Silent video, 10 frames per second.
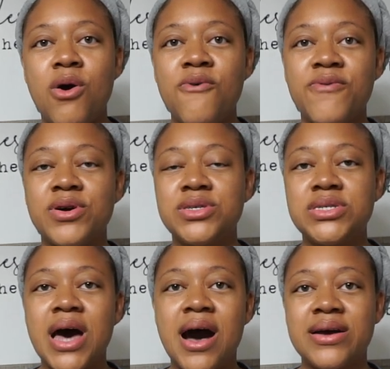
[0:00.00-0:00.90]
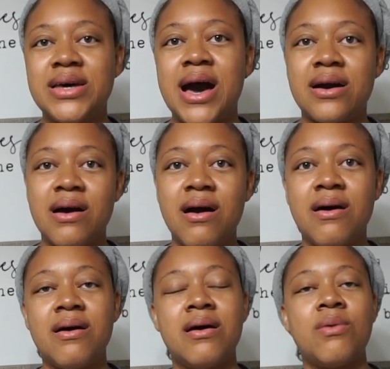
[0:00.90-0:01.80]

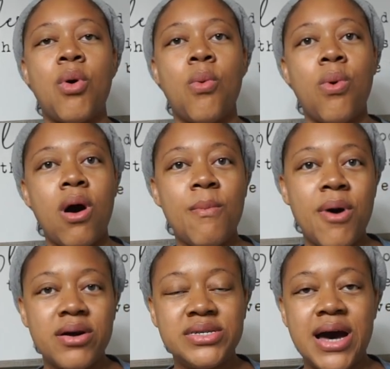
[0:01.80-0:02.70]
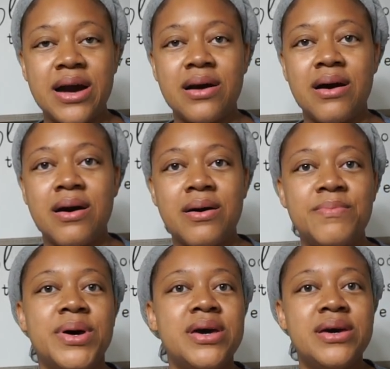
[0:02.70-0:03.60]
Overstock.com,
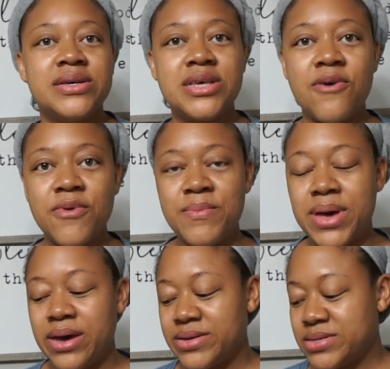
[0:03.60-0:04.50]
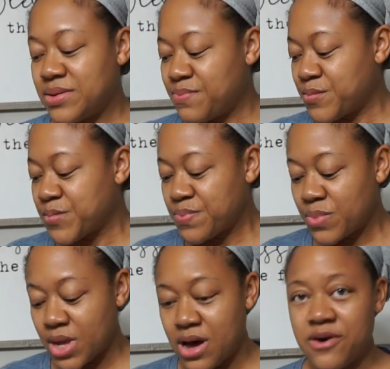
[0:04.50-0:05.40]
Walmart.com, several mix
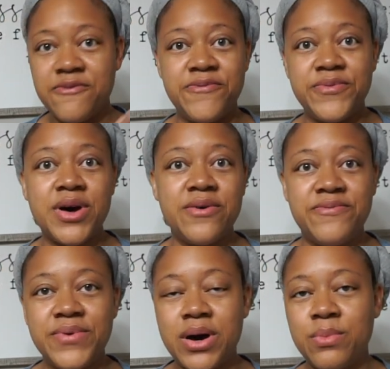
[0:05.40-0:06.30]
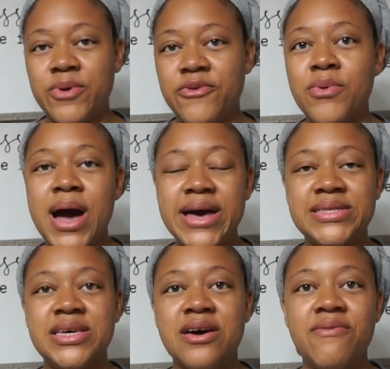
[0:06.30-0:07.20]
of, of um, a
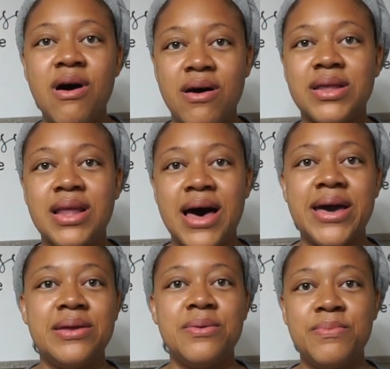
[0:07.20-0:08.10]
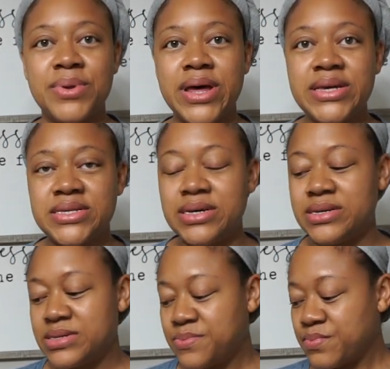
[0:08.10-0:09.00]
variety of online
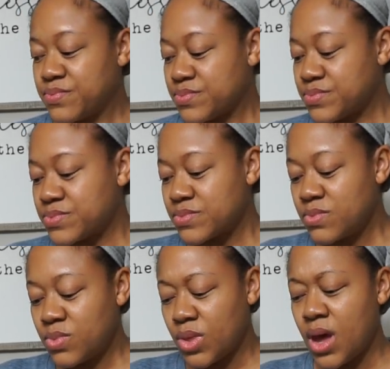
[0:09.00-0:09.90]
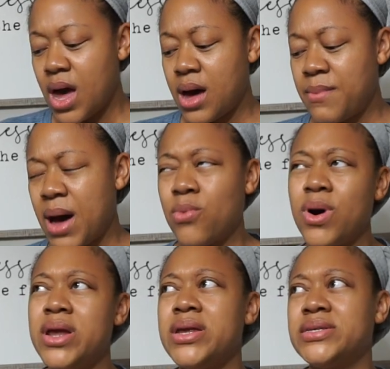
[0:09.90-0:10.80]
places. Um, I
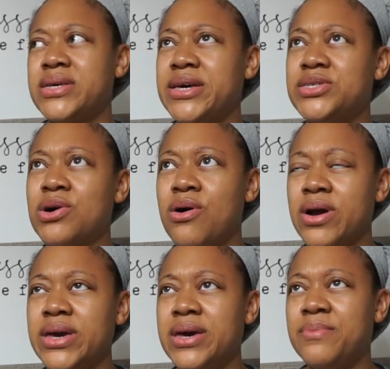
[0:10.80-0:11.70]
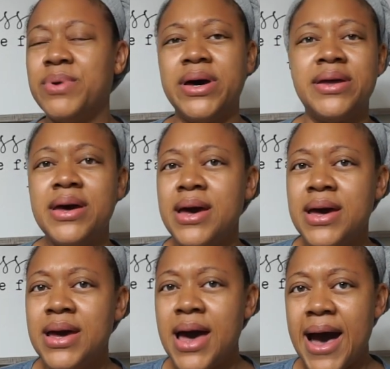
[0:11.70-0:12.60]
wanted to say Target, but
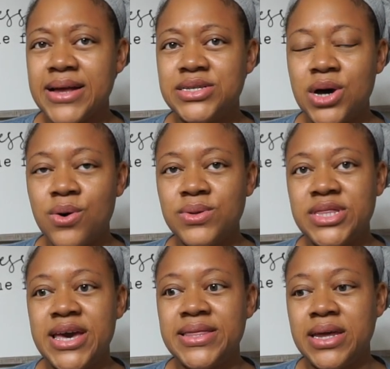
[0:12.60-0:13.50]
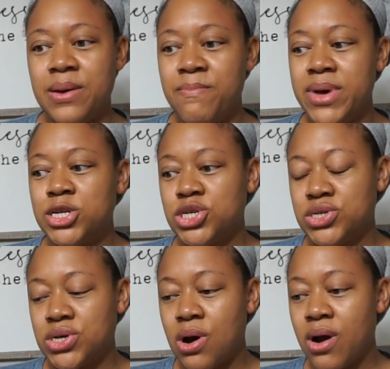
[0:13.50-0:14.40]
I don't think that it
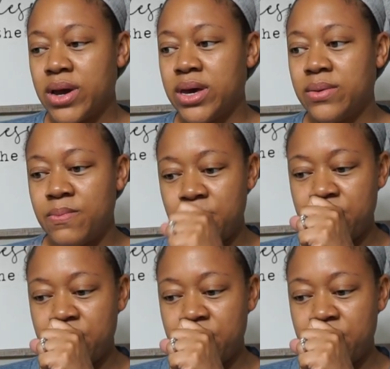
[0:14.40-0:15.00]
mentioned Target,